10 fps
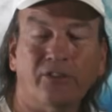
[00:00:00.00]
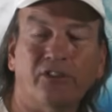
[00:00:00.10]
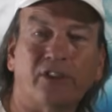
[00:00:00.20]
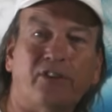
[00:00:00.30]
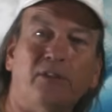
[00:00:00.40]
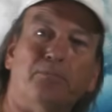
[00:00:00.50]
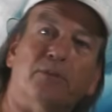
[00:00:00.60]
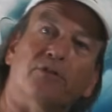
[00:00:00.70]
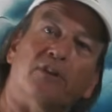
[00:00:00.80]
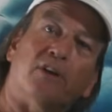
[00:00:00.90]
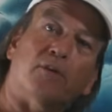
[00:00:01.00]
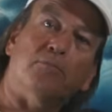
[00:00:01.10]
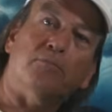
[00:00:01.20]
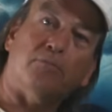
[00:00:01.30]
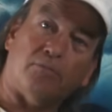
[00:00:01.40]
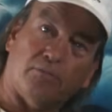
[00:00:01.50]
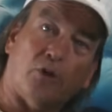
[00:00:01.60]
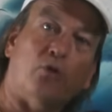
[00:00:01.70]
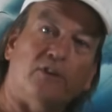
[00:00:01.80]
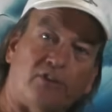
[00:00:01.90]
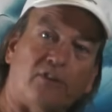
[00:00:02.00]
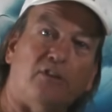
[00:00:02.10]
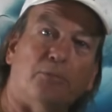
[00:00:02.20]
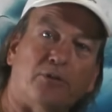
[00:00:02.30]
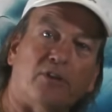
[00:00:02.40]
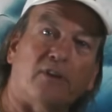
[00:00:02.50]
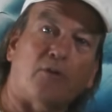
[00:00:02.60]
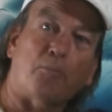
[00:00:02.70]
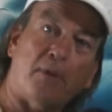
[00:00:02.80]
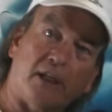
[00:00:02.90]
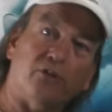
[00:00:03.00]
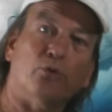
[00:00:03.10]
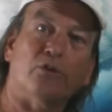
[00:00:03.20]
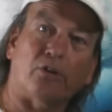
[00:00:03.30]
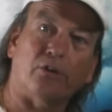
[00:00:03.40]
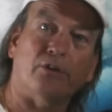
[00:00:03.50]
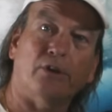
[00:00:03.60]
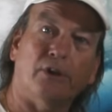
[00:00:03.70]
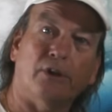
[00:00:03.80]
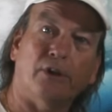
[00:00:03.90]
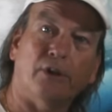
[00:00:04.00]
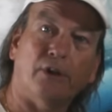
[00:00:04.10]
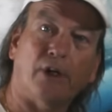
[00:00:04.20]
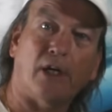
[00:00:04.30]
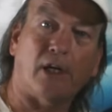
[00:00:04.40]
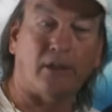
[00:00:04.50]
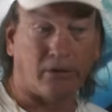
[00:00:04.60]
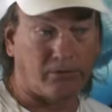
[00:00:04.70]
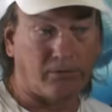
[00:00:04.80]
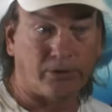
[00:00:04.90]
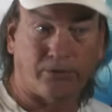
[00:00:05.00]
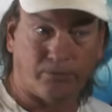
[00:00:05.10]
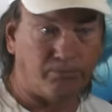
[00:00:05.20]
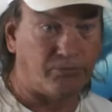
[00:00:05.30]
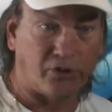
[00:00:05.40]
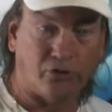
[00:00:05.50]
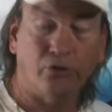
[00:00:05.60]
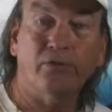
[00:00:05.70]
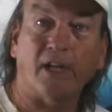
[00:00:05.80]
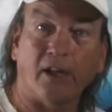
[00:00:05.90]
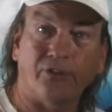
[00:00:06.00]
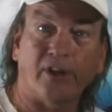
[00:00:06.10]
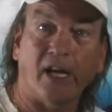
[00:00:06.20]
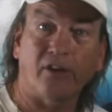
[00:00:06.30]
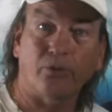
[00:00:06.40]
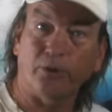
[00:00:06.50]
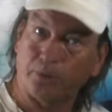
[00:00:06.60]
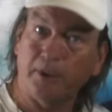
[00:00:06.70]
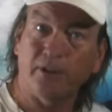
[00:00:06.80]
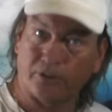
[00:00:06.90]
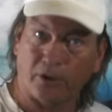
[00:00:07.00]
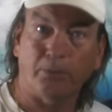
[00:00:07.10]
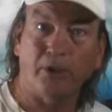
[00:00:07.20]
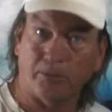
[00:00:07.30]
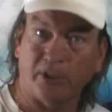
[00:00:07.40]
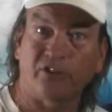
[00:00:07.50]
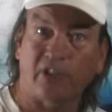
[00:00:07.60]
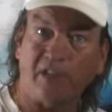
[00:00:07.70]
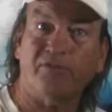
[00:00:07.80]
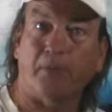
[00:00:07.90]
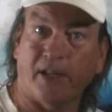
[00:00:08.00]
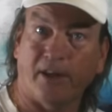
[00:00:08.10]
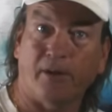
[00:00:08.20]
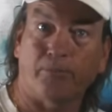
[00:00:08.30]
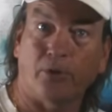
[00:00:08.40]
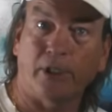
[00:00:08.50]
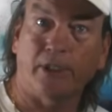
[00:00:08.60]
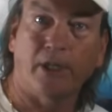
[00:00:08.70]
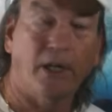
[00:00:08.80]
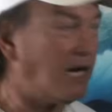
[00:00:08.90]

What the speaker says: 60% of them, over 60% of them make it to adulthood, to juvenile status, which means they're pretty much safe by that point.